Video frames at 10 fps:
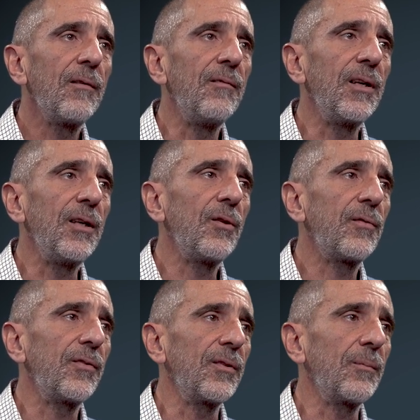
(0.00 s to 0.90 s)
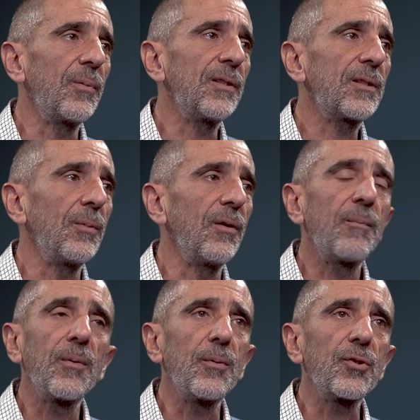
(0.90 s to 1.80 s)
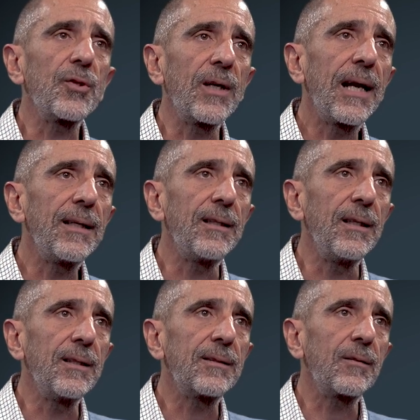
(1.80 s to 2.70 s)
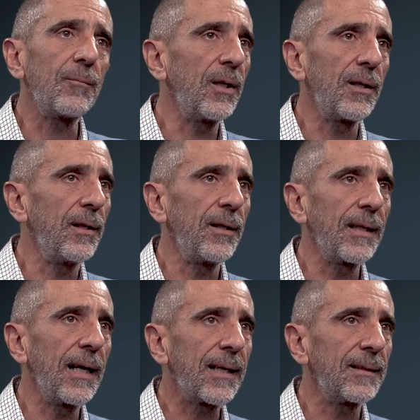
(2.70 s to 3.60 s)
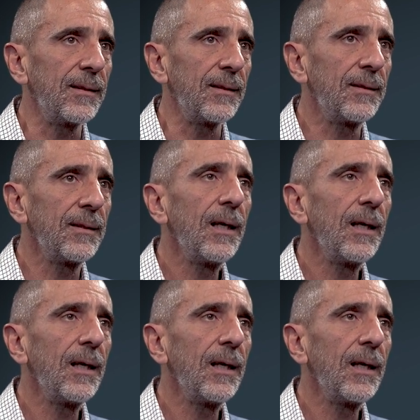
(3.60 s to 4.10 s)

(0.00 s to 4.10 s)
very often the principle of proportionality is completely neglected,